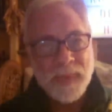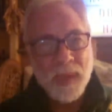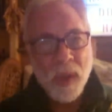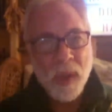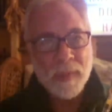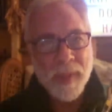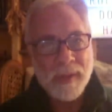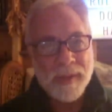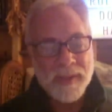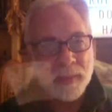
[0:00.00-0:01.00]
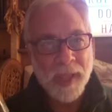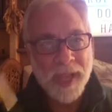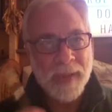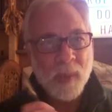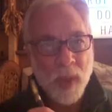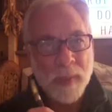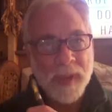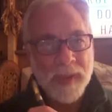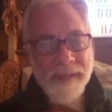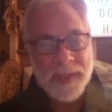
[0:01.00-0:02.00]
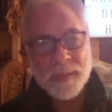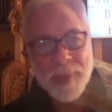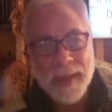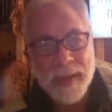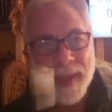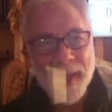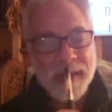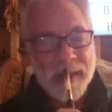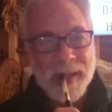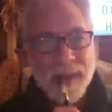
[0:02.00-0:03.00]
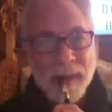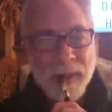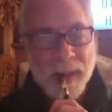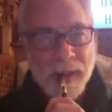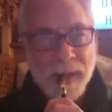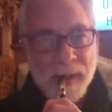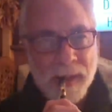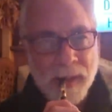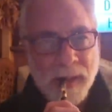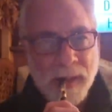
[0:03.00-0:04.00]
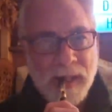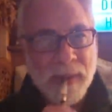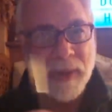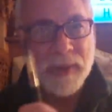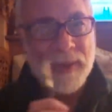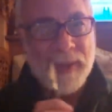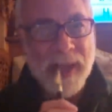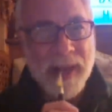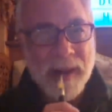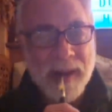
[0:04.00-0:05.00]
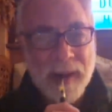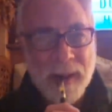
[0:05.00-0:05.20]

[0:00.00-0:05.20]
all about let's blame women, let's blame men. We don't do that here.